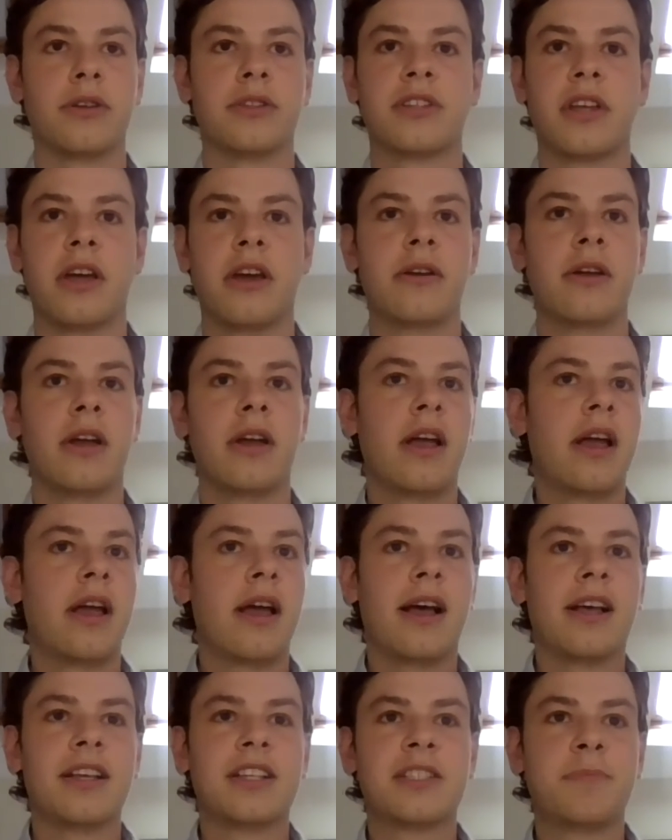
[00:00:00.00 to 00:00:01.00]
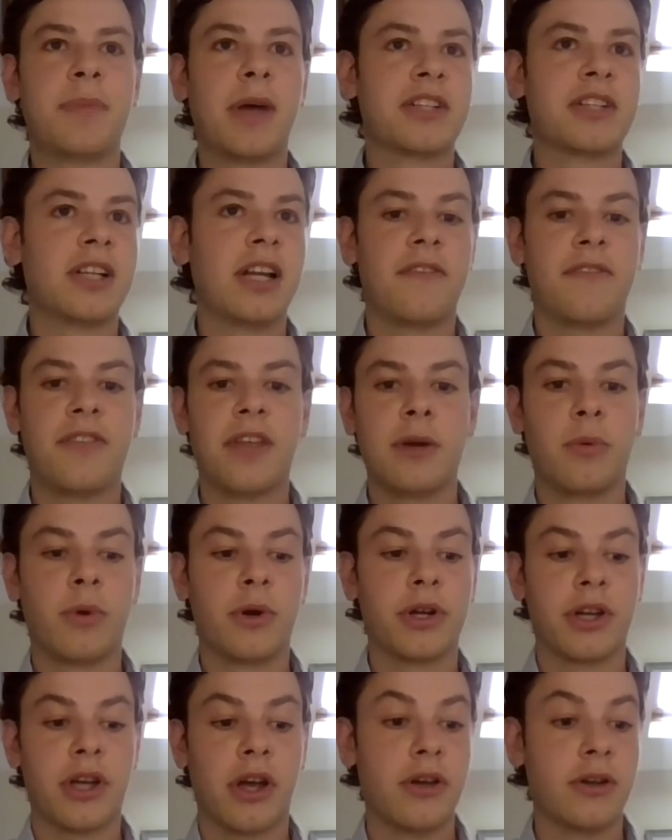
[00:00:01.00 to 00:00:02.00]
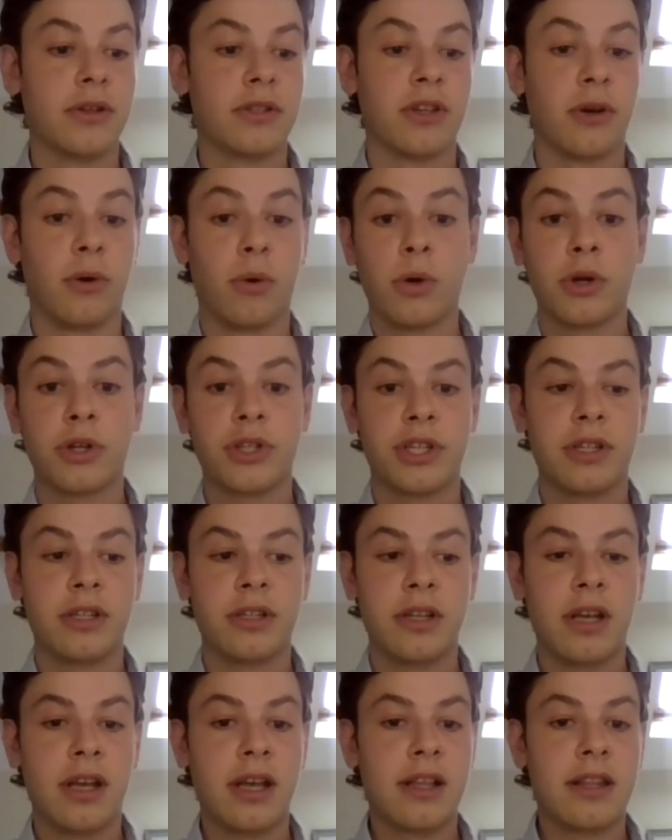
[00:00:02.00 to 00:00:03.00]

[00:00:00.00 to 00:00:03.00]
So especially if they want to go to auction,